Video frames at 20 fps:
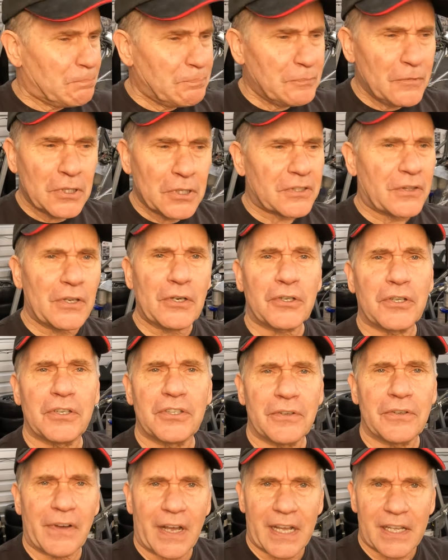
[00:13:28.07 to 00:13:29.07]
Look, they're
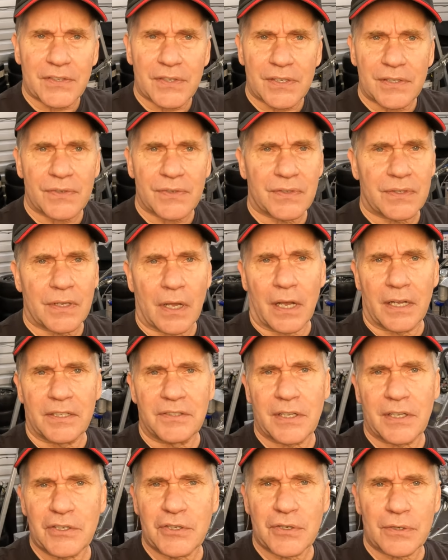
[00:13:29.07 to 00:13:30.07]
good devices.
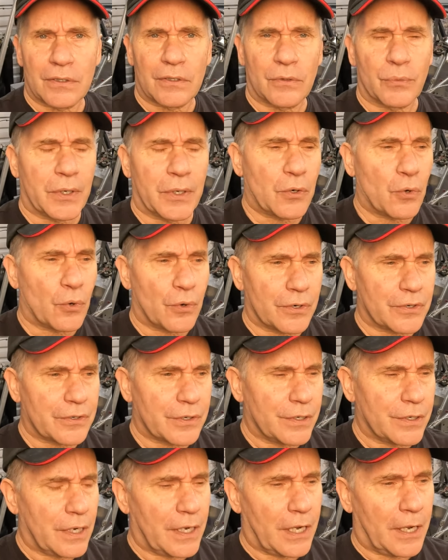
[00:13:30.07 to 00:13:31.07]
Digital
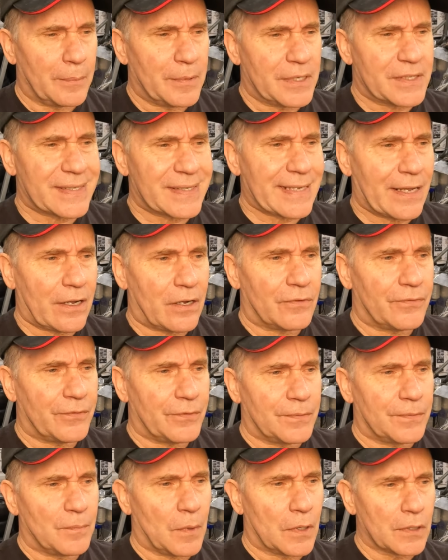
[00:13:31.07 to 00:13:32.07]
recorder
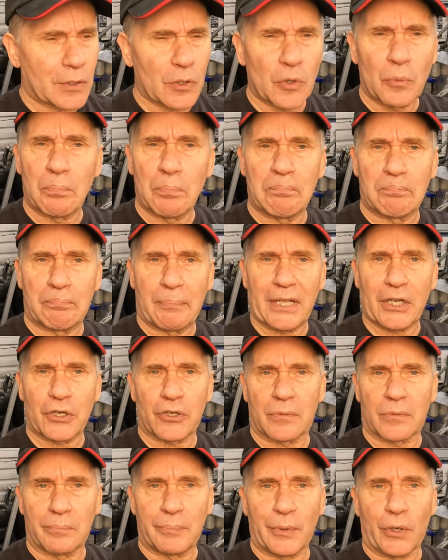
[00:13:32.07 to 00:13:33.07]
itself, a little
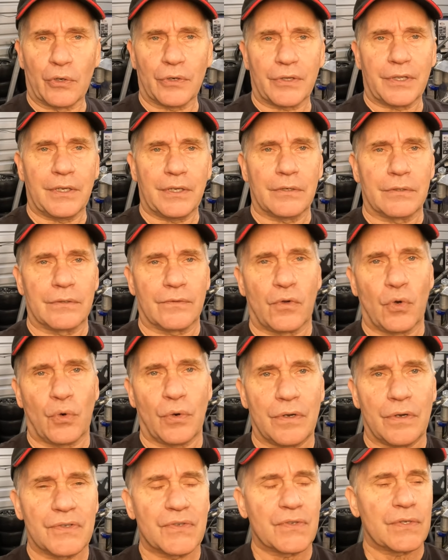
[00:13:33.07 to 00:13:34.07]
bigger and bulkier, of
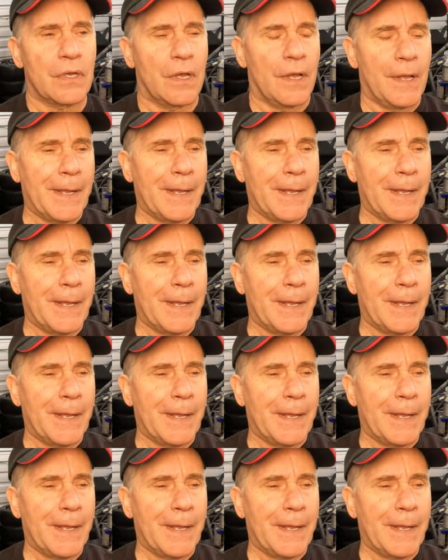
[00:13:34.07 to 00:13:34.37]
course.